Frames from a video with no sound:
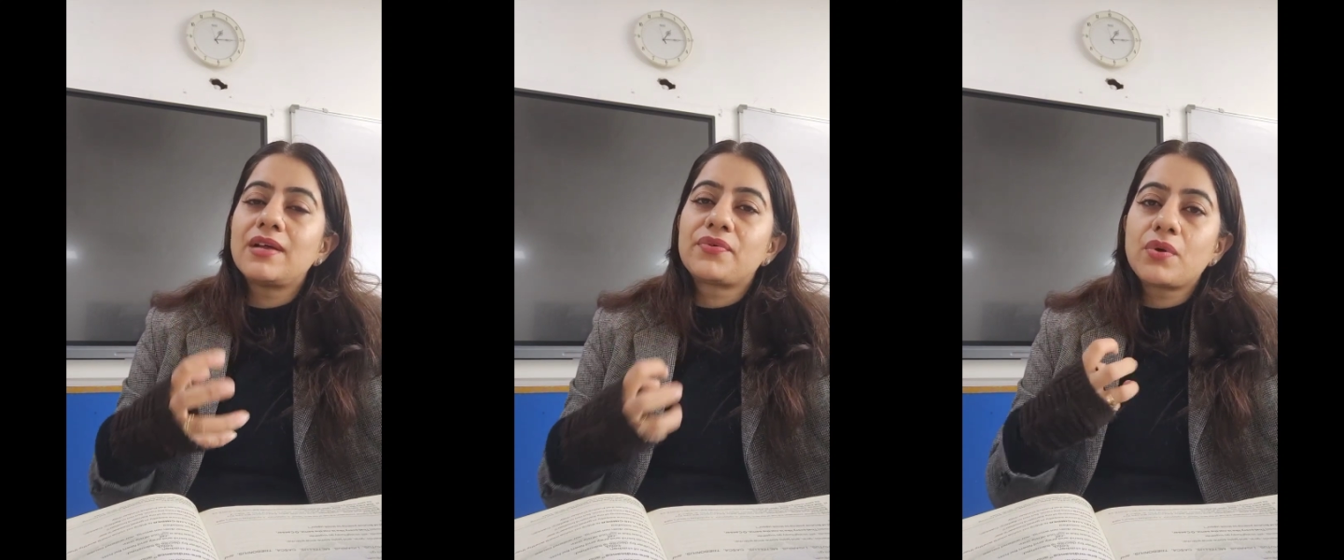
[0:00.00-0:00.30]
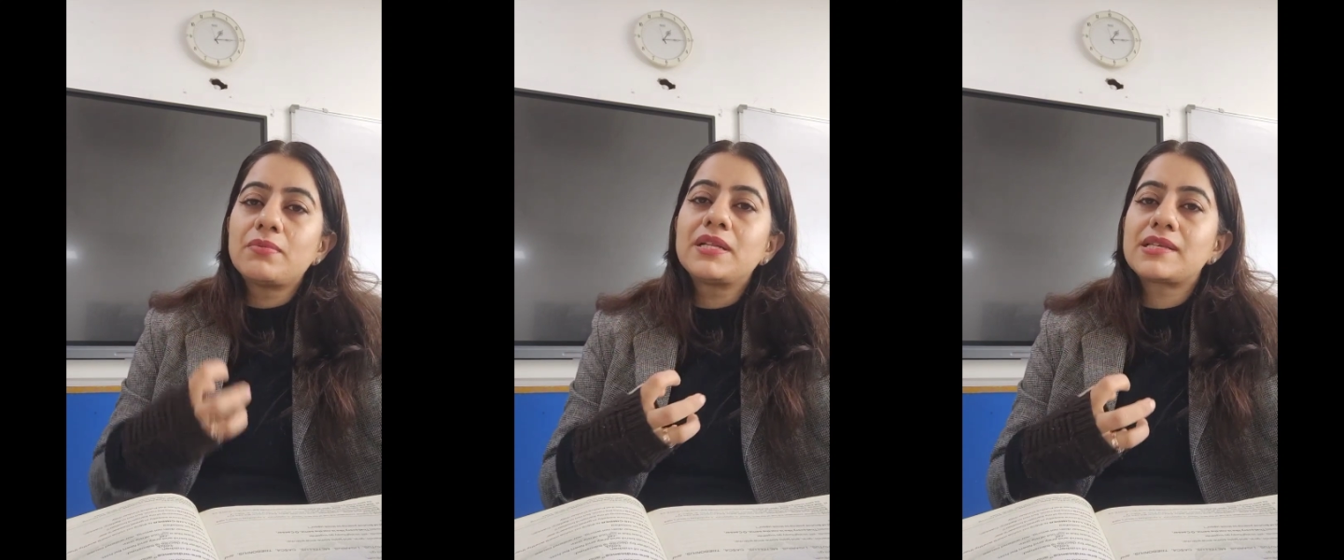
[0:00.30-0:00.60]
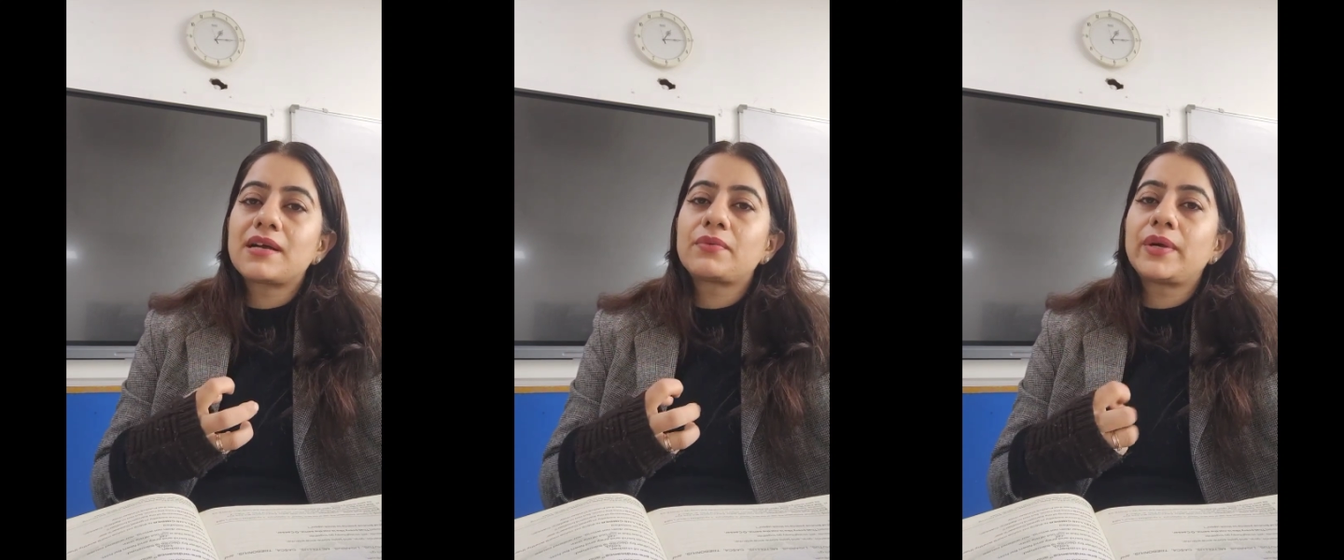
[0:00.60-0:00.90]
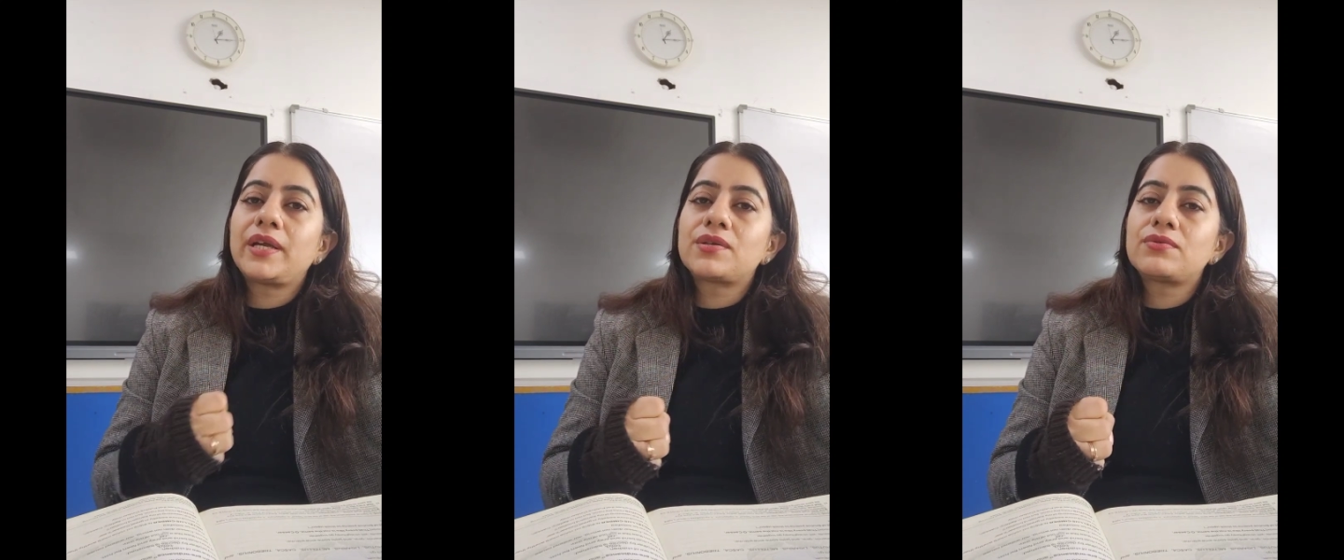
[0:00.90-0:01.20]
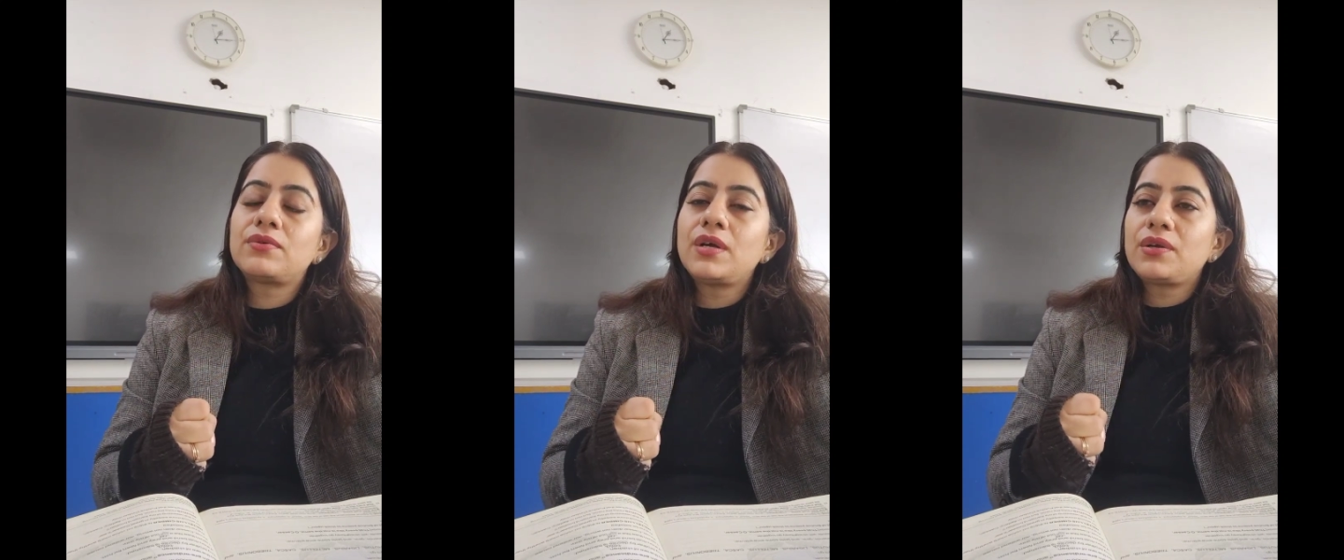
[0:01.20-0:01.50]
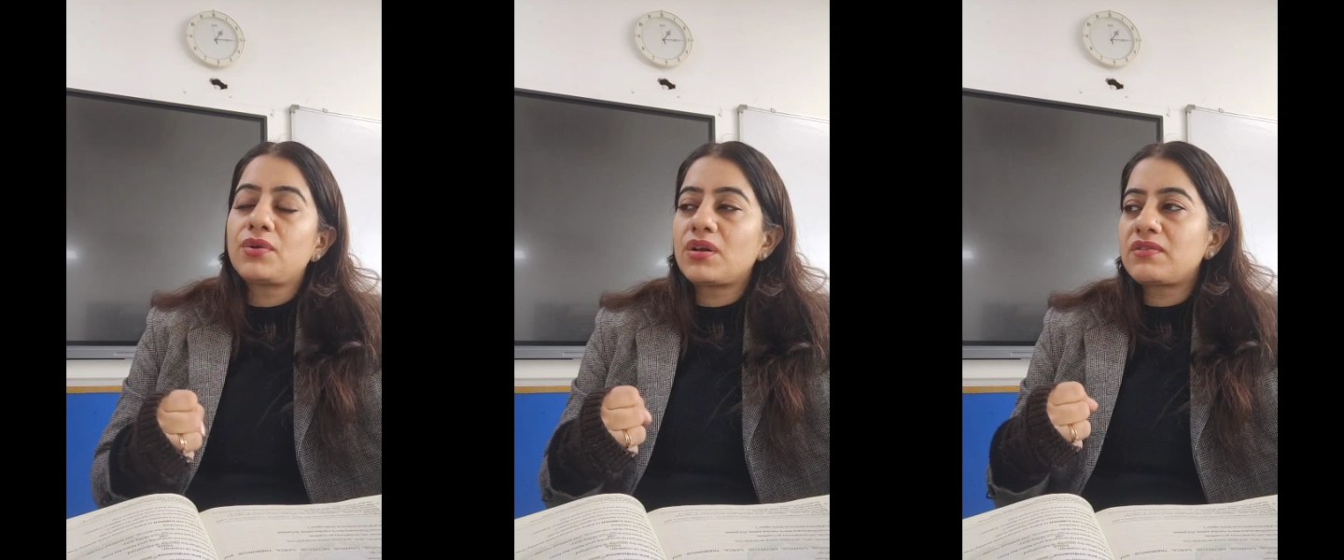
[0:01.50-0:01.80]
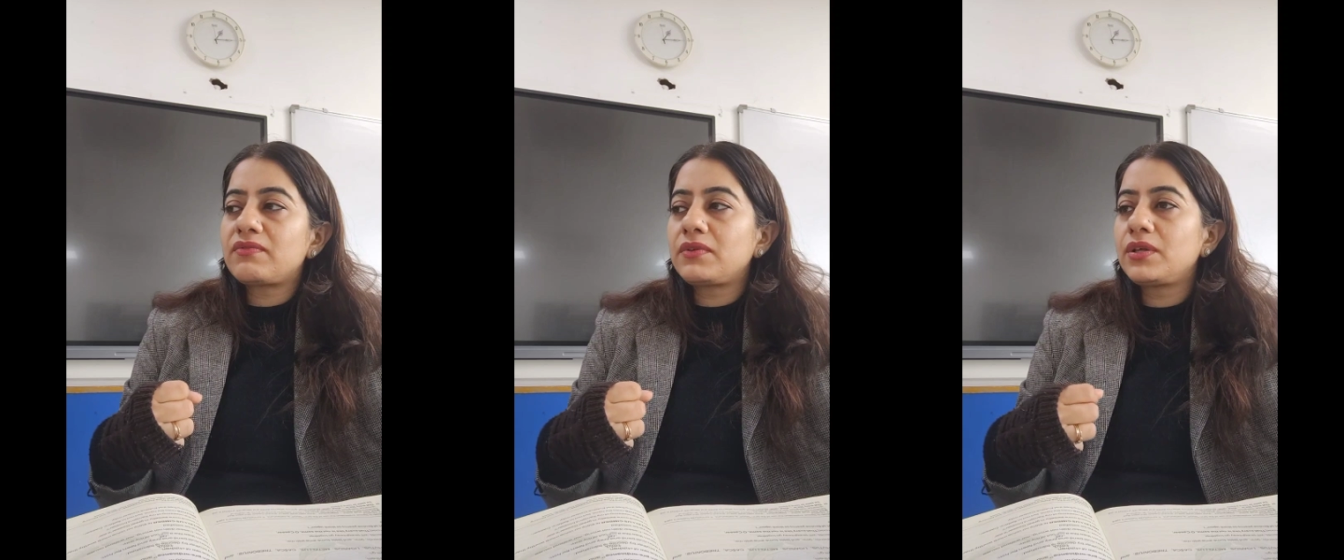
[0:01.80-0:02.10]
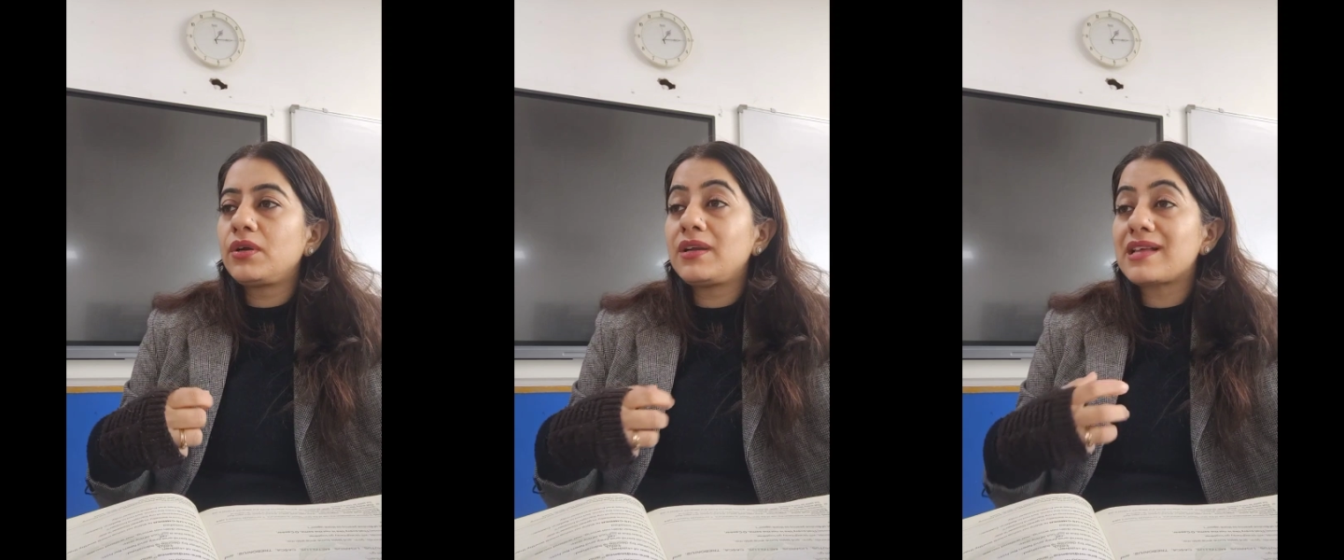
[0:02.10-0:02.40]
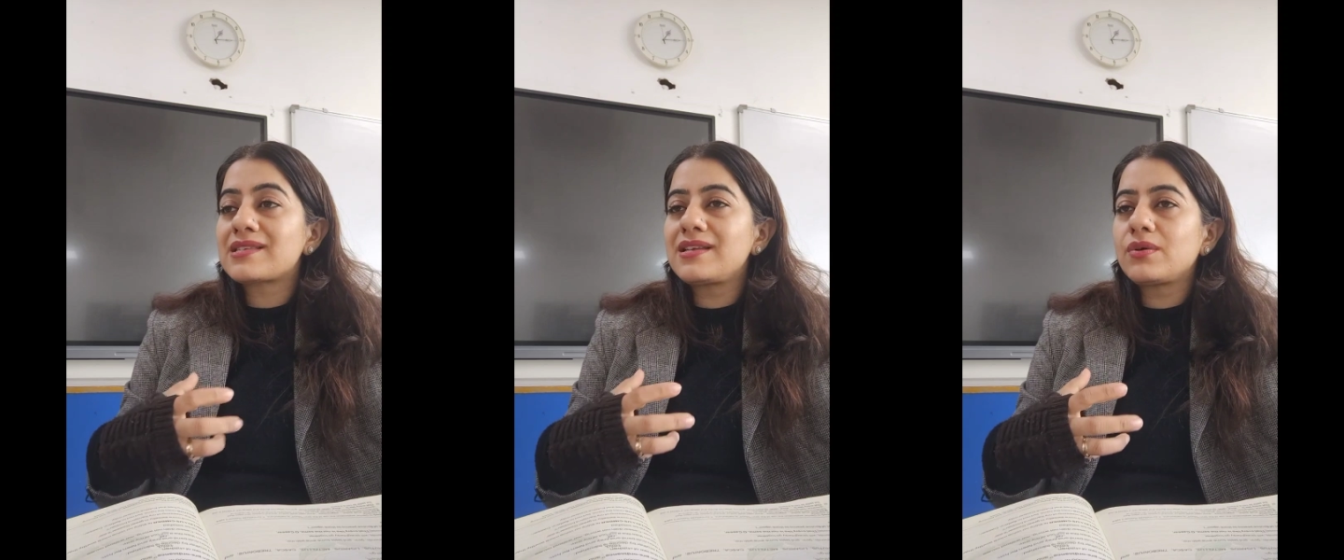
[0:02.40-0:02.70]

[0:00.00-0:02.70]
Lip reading: Romans are going to lusty